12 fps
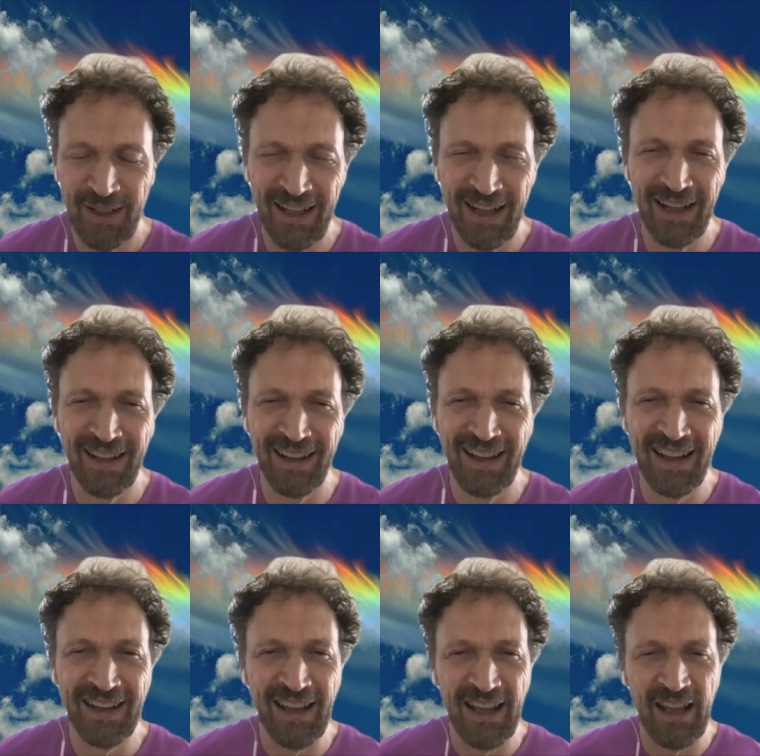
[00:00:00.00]

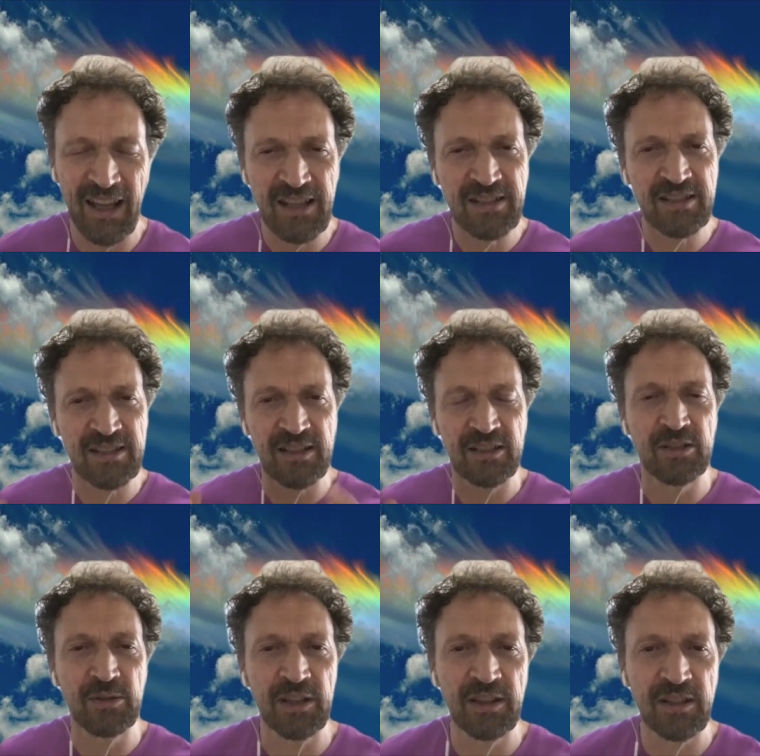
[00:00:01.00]
And he's
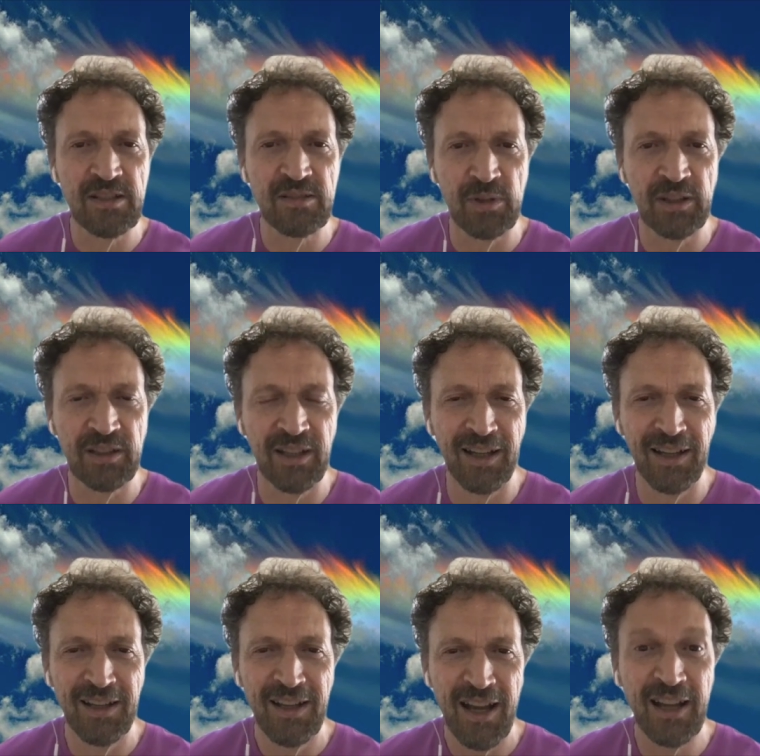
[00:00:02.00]
doing this with a
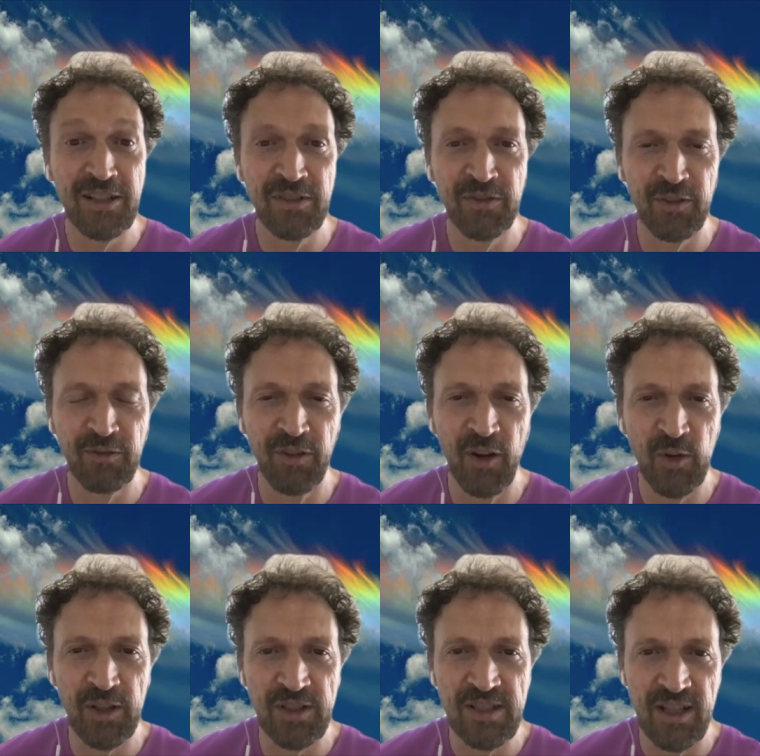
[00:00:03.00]
different
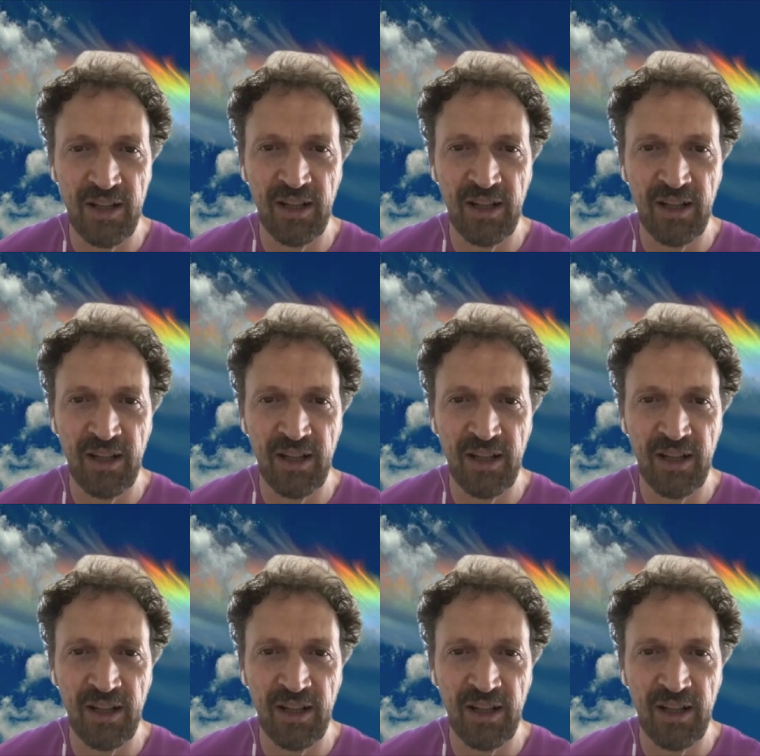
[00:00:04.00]
focus.